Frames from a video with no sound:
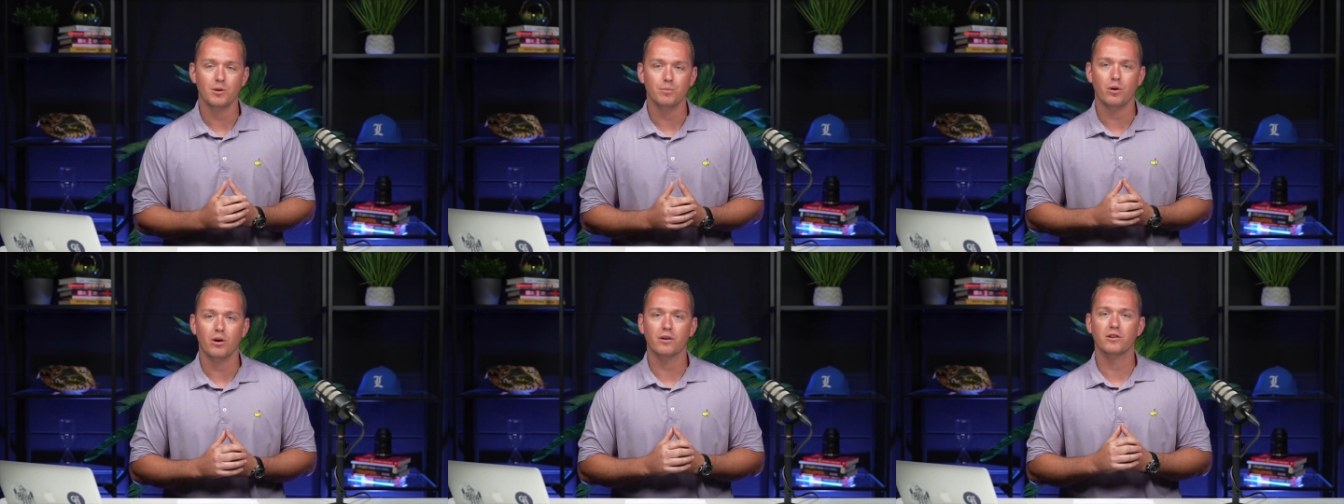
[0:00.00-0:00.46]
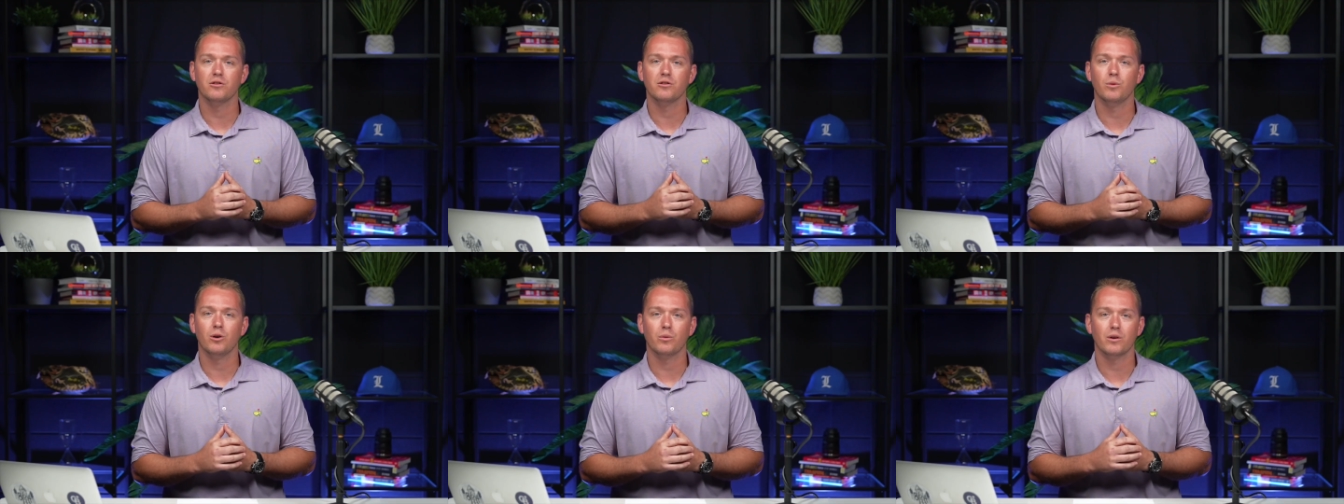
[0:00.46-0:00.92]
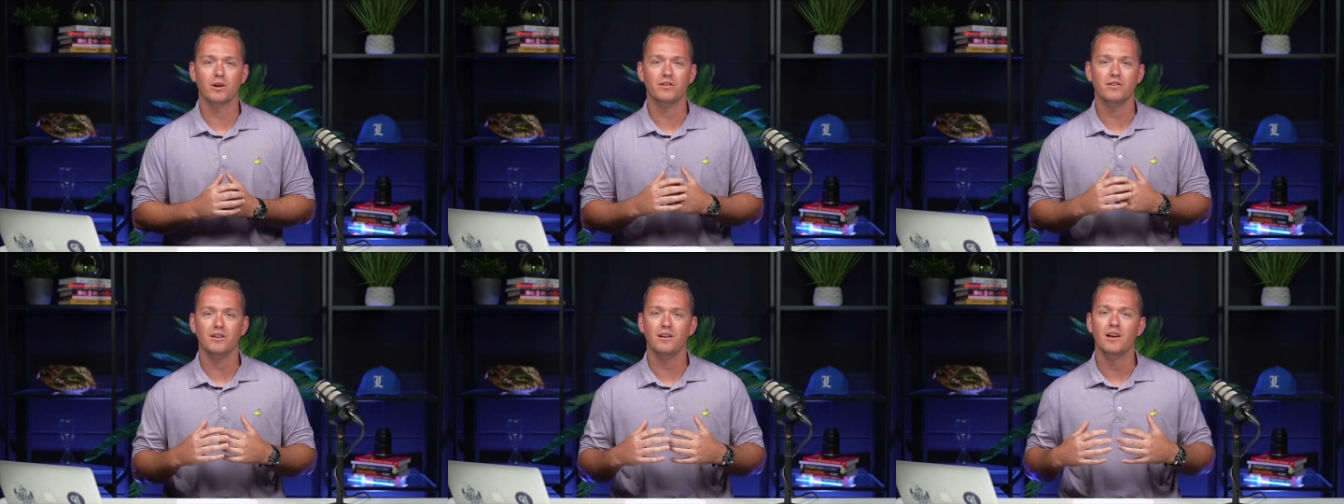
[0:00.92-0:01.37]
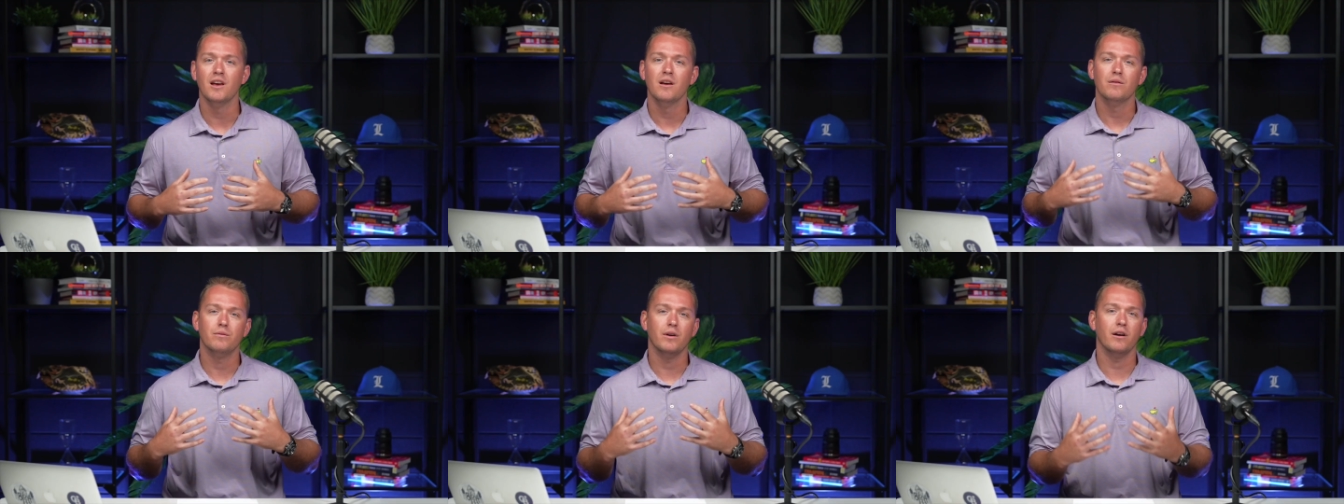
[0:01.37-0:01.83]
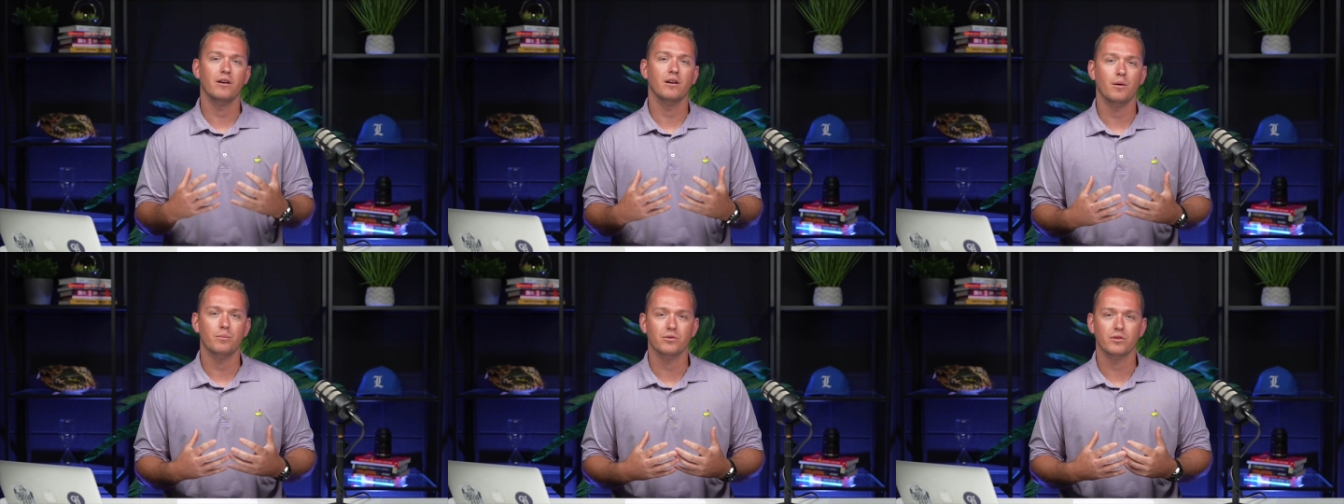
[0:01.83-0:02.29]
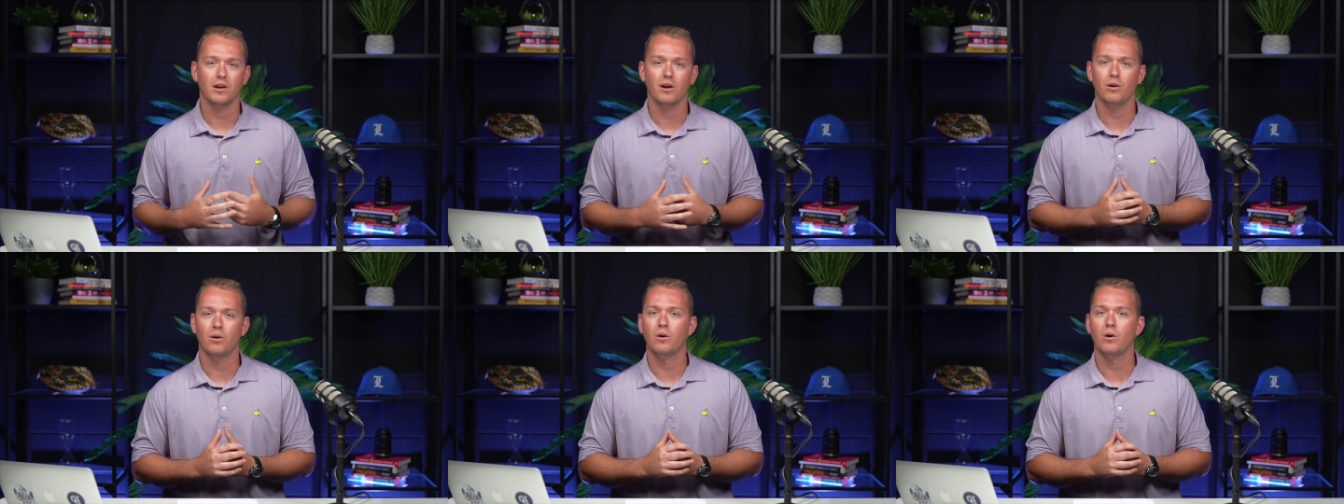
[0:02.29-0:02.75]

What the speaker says: in Parkins Mill, we're going to see very upscale